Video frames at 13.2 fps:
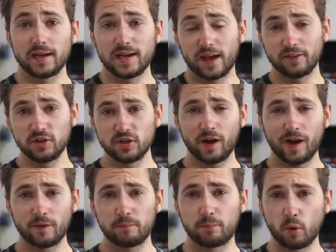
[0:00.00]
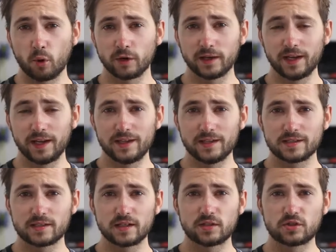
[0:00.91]
Now that you know how important it
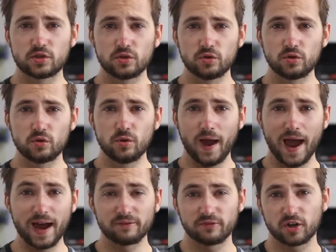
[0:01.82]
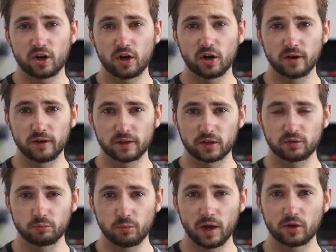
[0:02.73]
is to have the car
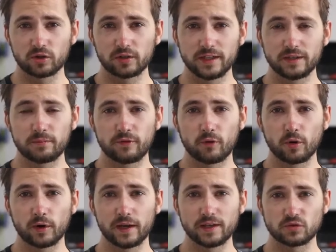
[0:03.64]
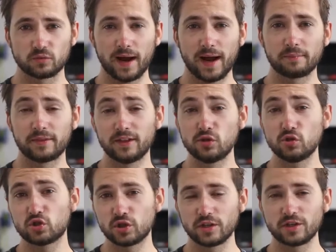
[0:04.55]
well cleaned before it is wrapped, then you
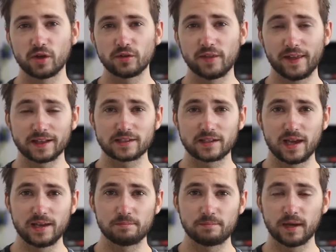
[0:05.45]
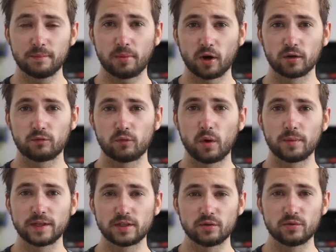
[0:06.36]
should know that that's a big part of what
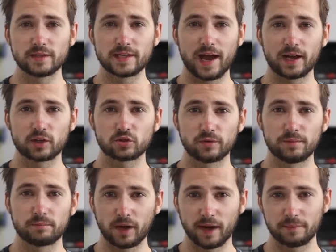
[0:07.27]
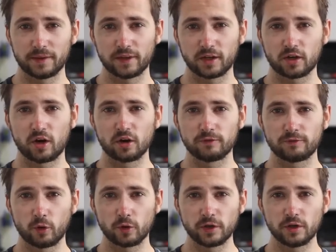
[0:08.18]
we do is actually prepping the car
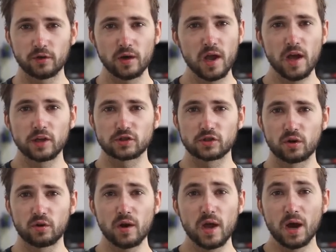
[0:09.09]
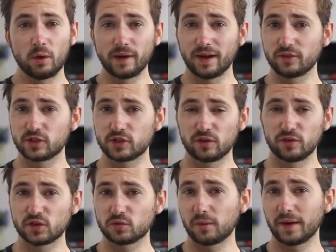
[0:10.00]
for you. So we have a
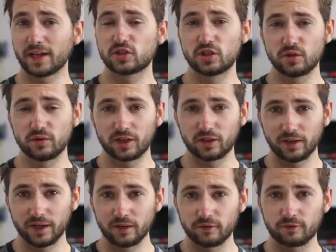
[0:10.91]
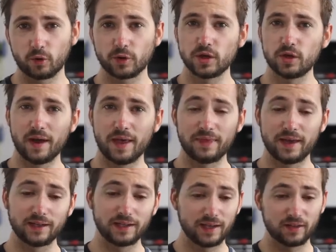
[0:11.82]
service where we actually do the cleaning for you and
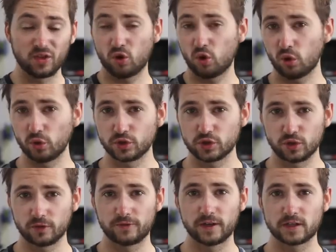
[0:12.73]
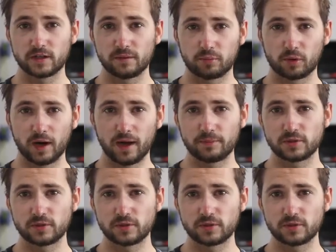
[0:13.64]
then getting the whole surface prepped.